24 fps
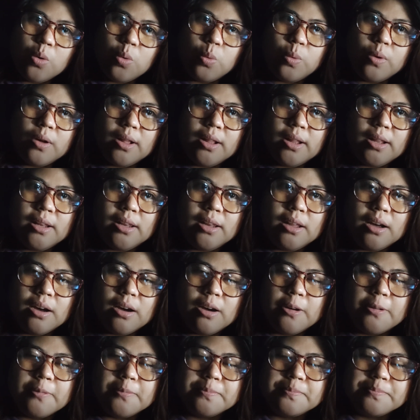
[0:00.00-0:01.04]
Well,
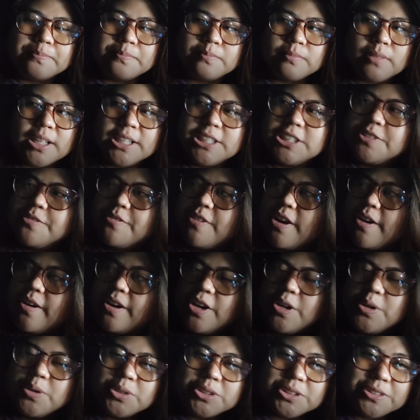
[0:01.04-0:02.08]
it's
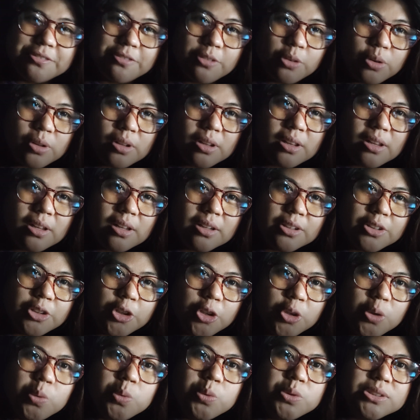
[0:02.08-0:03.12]
very useful to
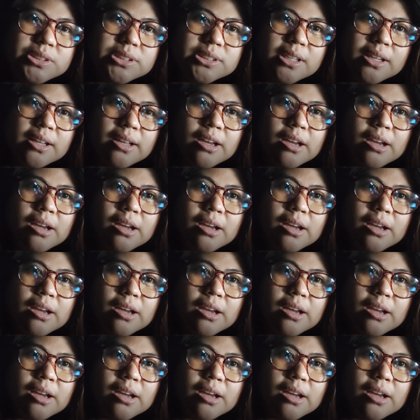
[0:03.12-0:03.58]
use